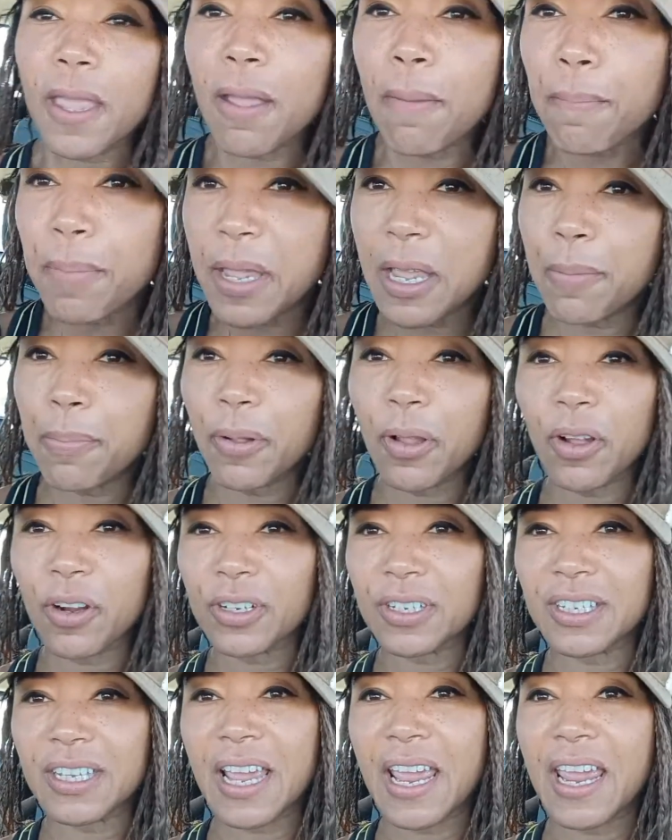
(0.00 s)
People are
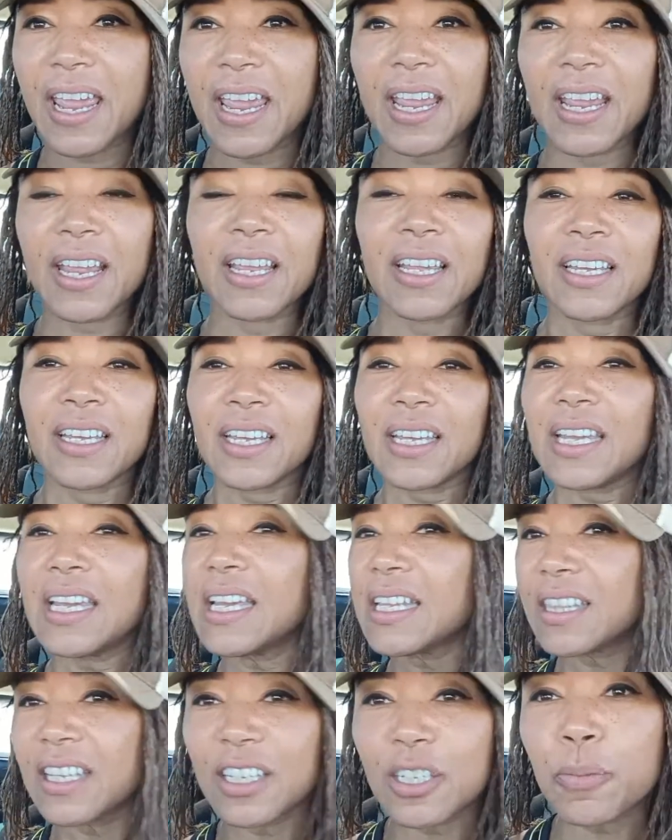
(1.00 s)
saying
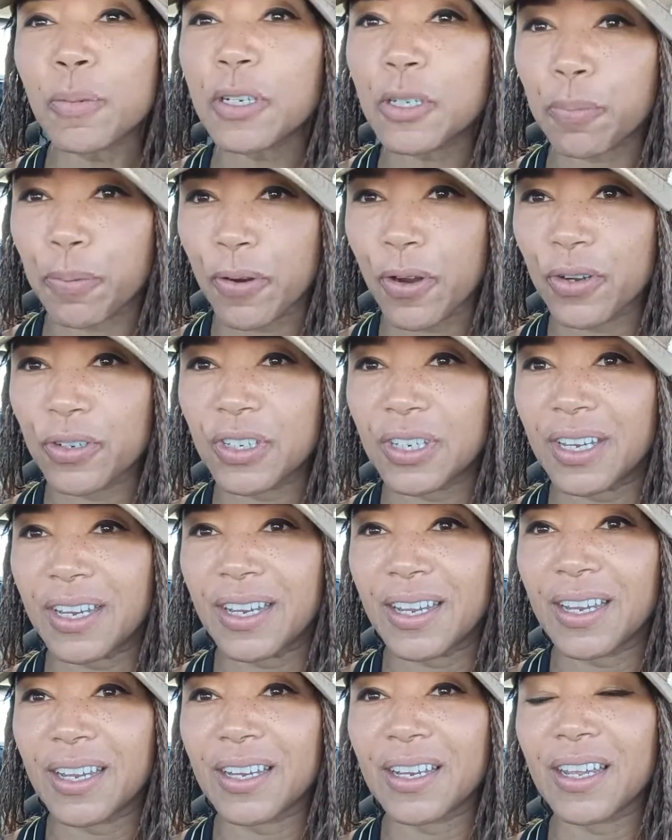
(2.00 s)
eat this much
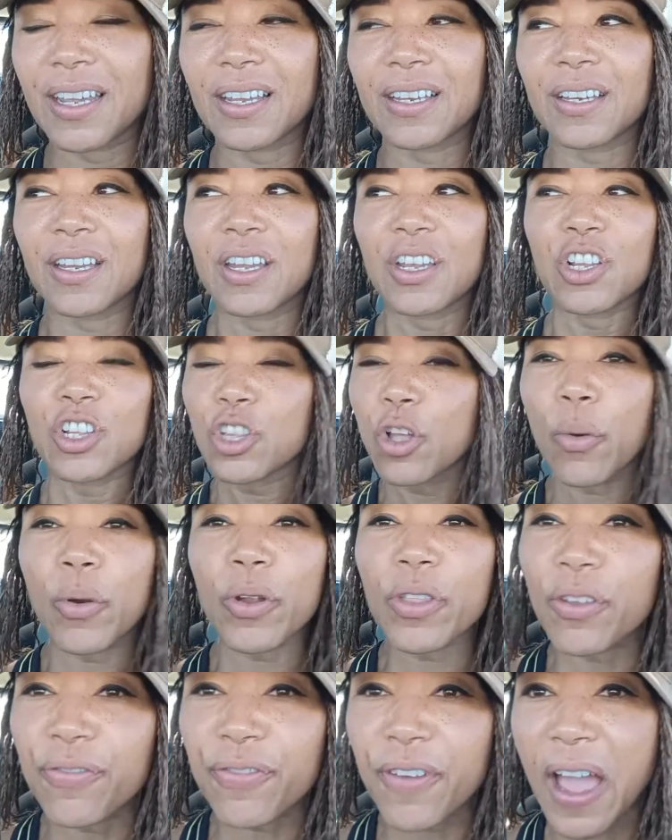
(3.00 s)
protein and lower
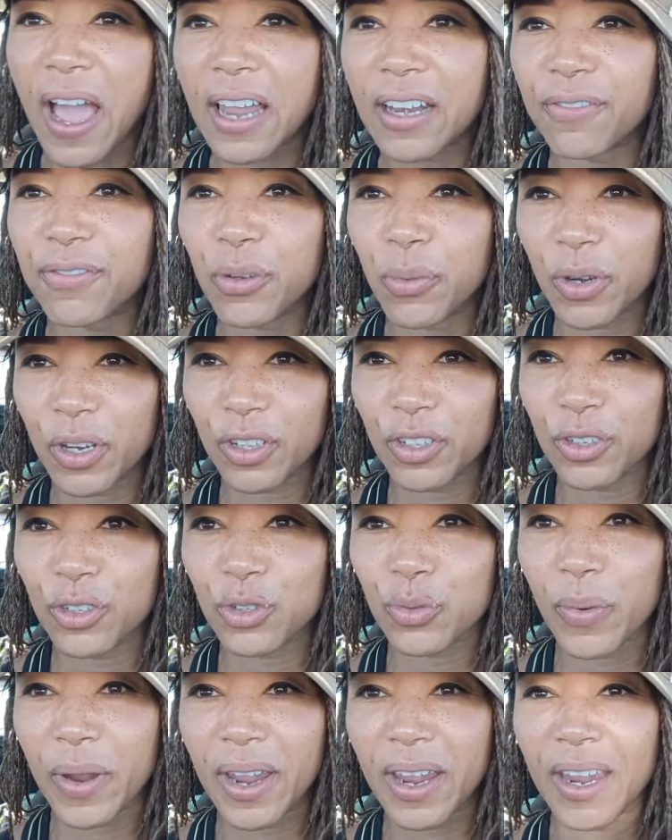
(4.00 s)
the fat if you want to
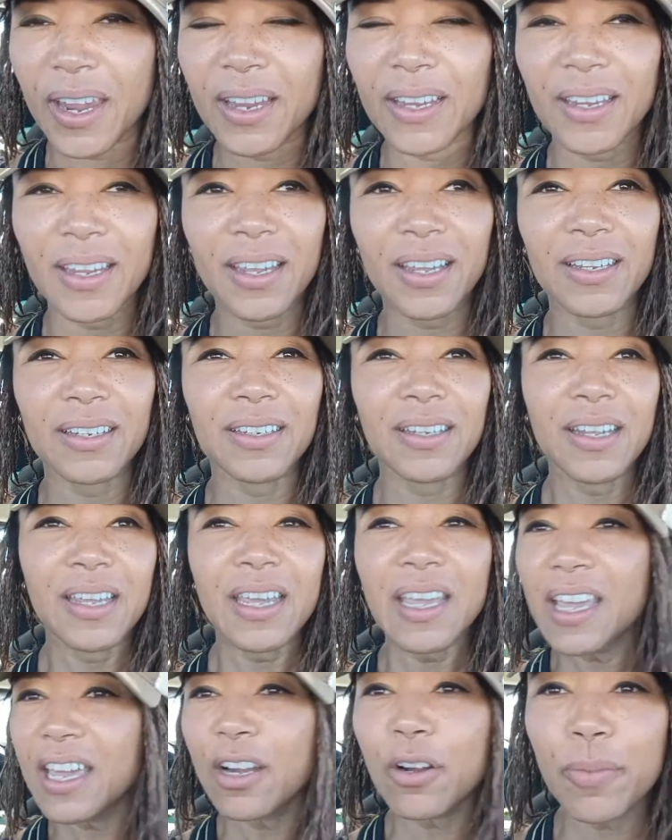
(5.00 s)
lose weight and
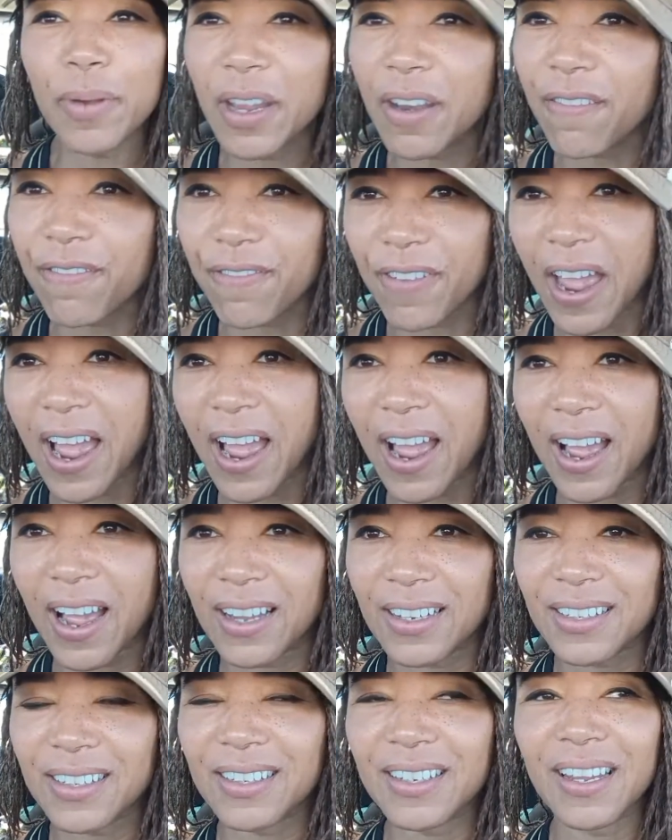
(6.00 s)
intermittent
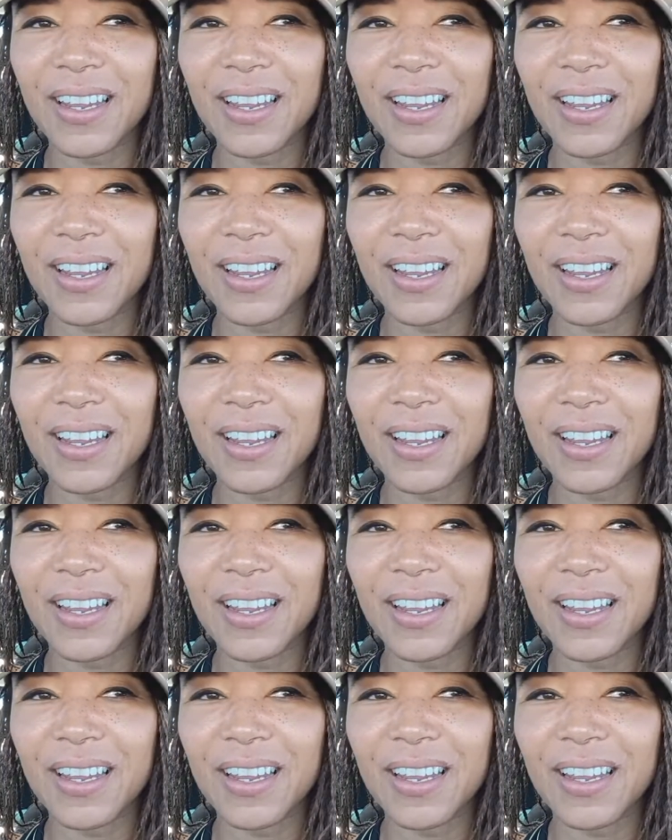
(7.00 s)
fast.